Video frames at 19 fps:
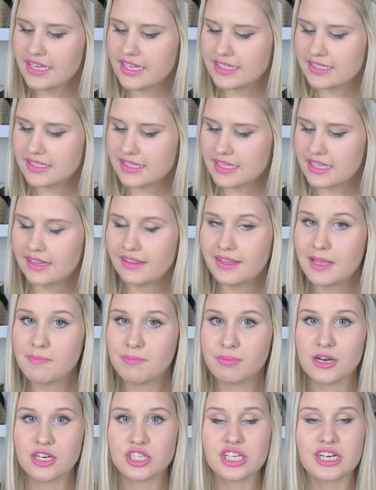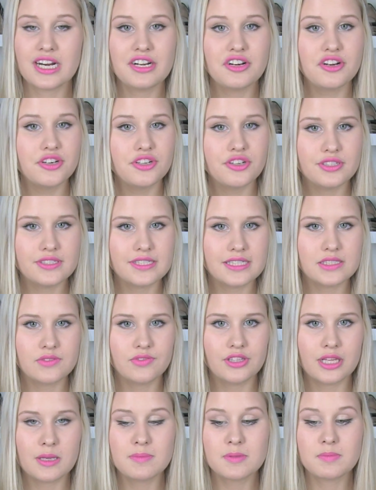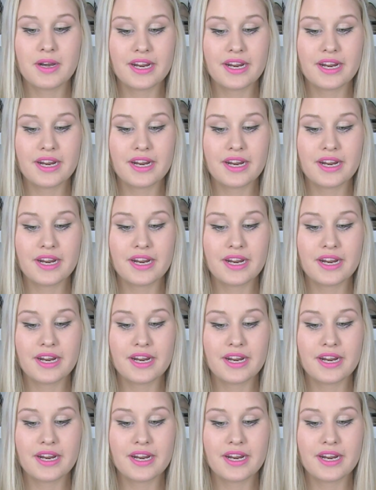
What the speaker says: is the lip brush, and I don't use this for lips,